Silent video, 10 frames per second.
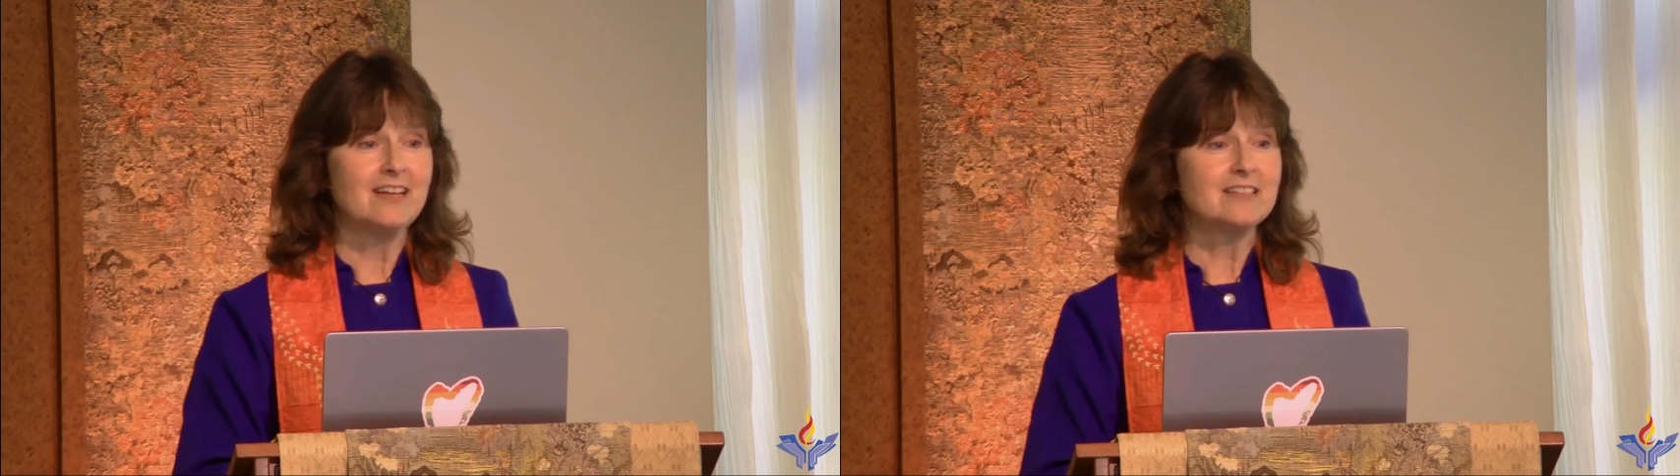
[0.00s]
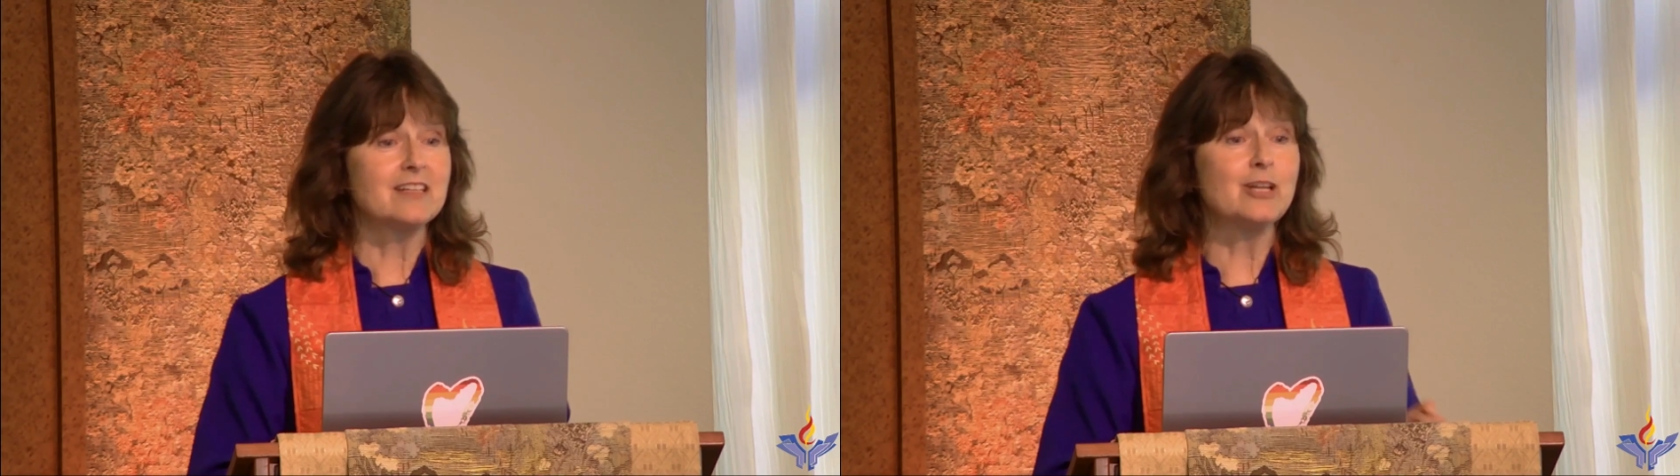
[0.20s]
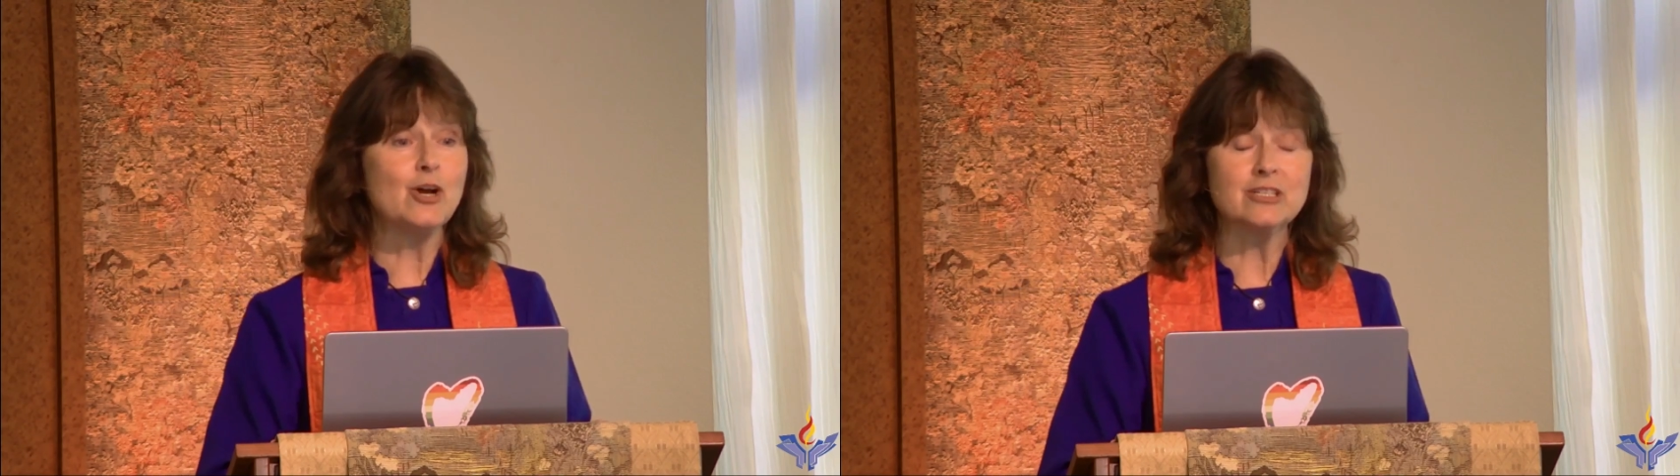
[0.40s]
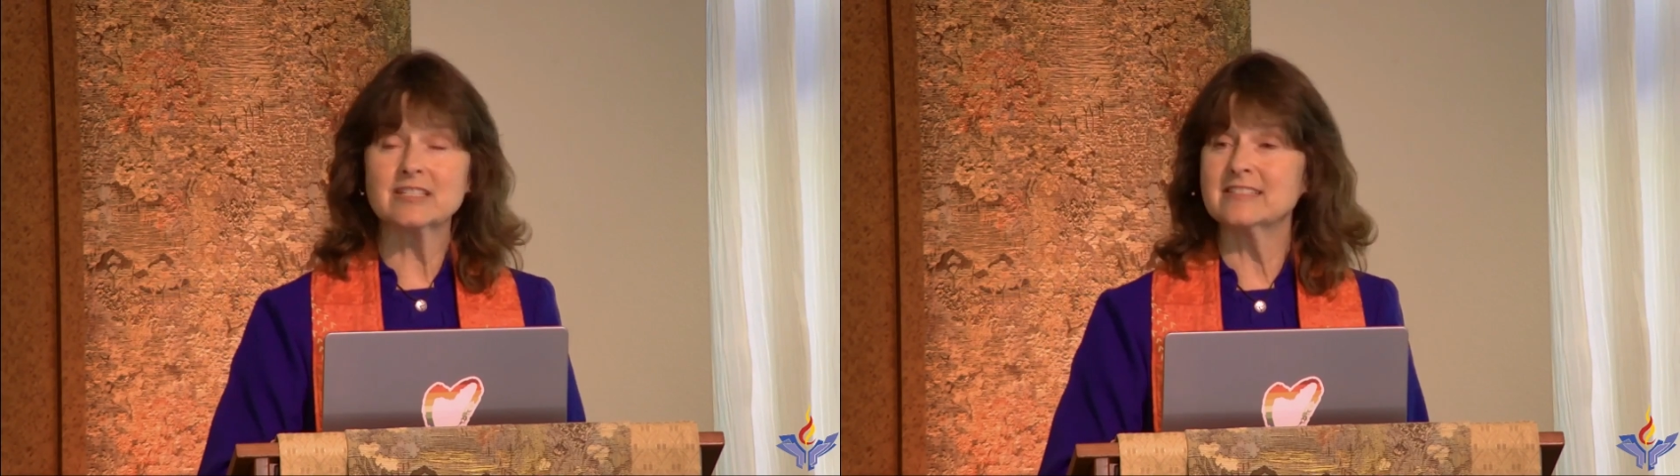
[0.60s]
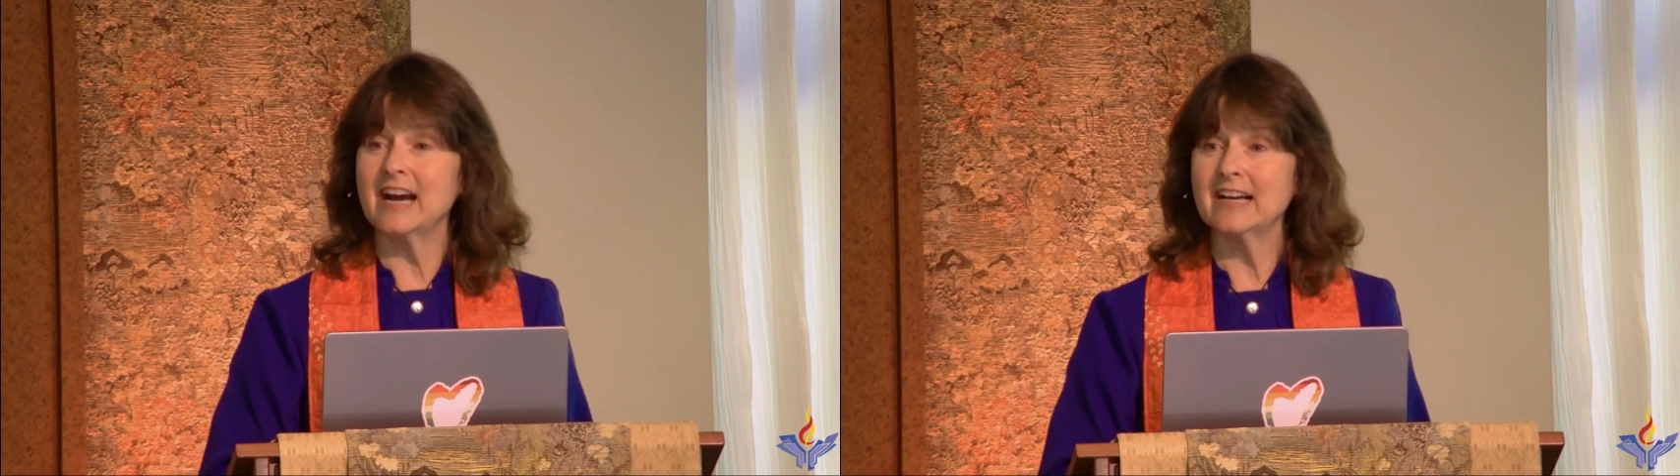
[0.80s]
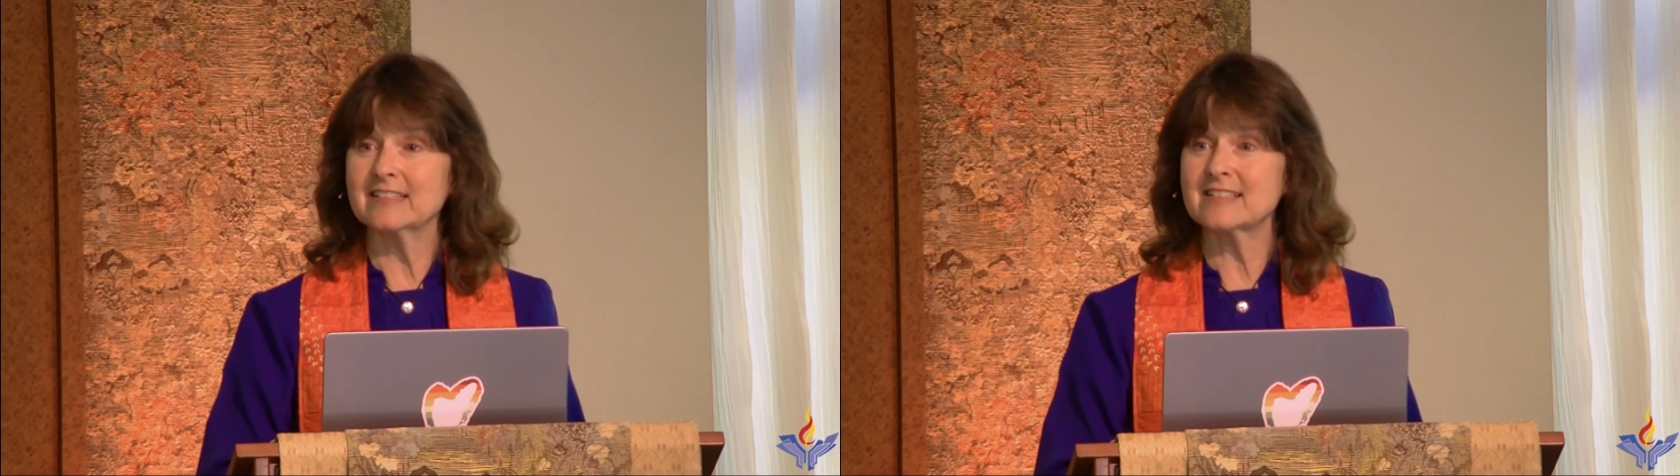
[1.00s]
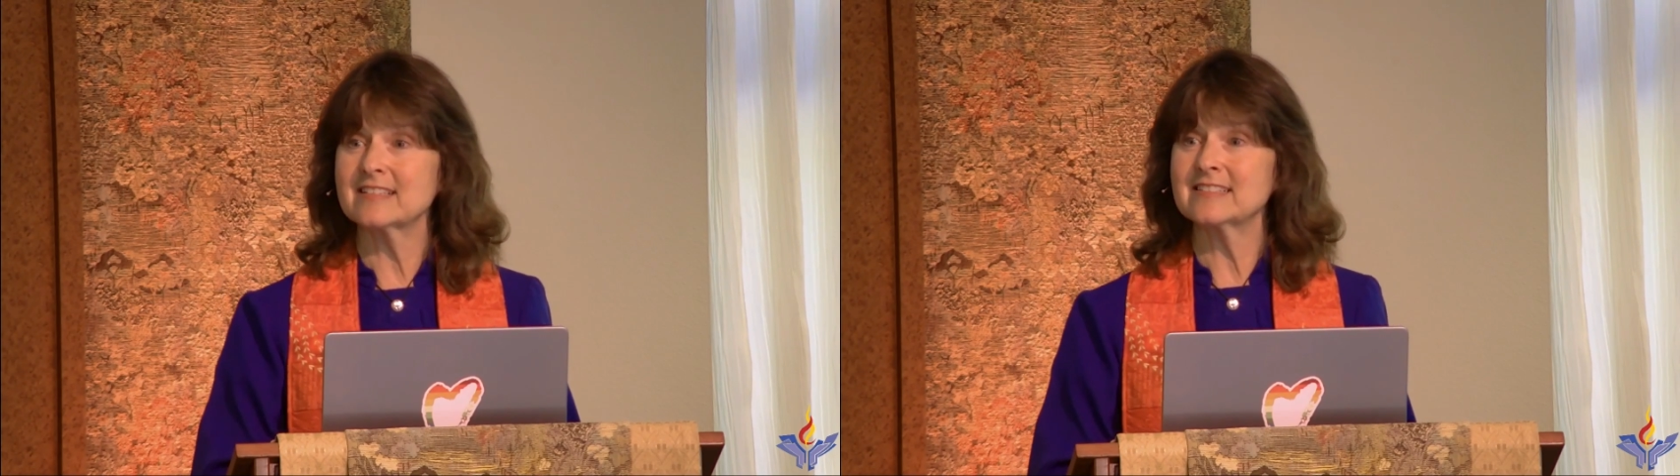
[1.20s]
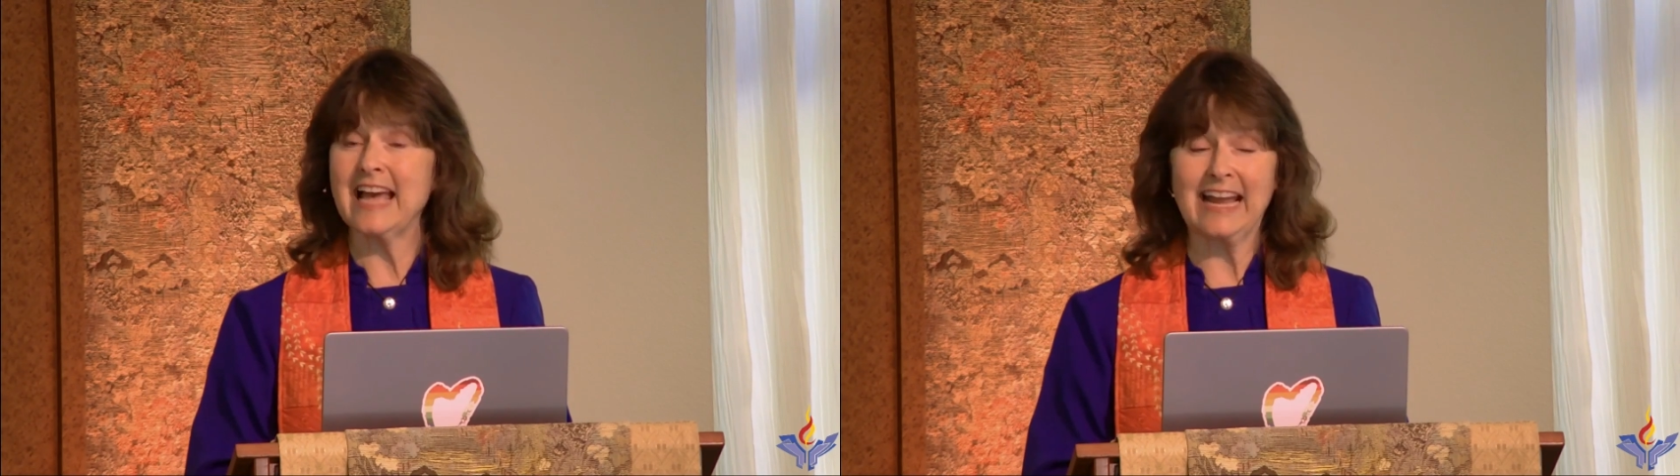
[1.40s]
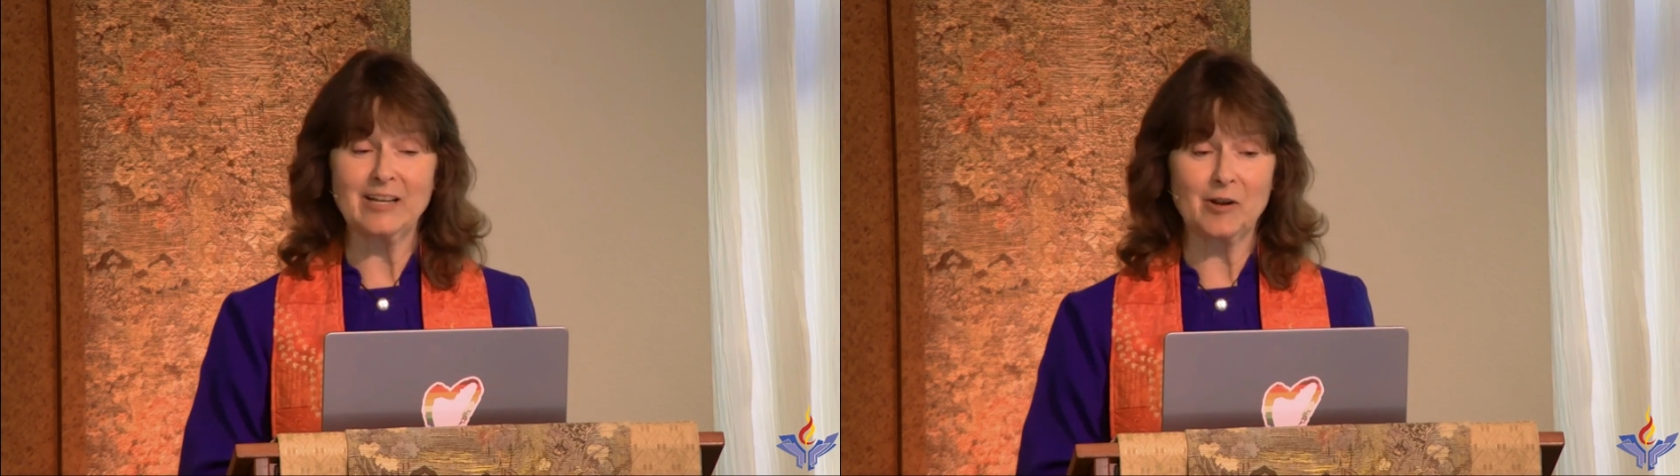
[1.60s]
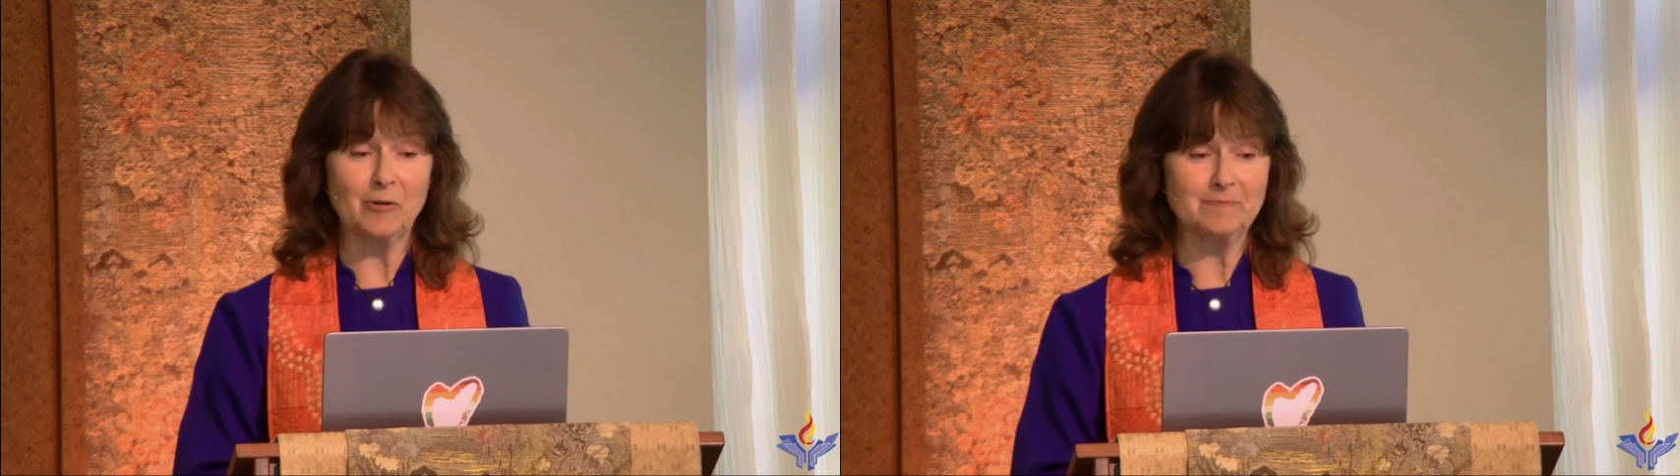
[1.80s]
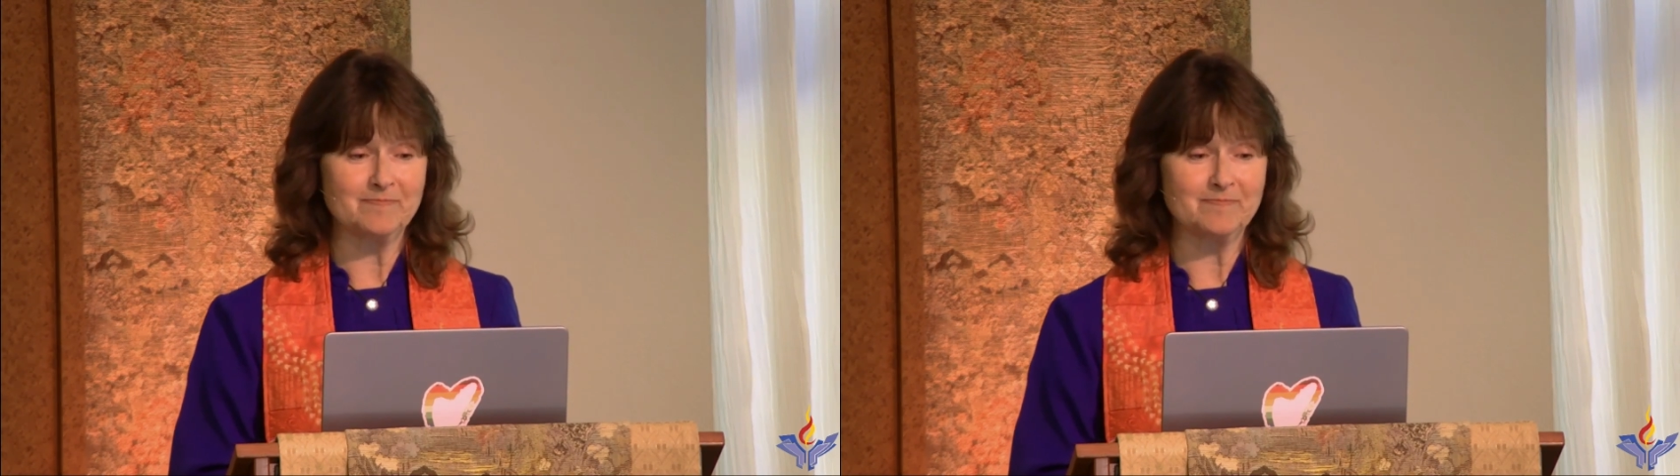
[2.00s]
to learn to dance tango.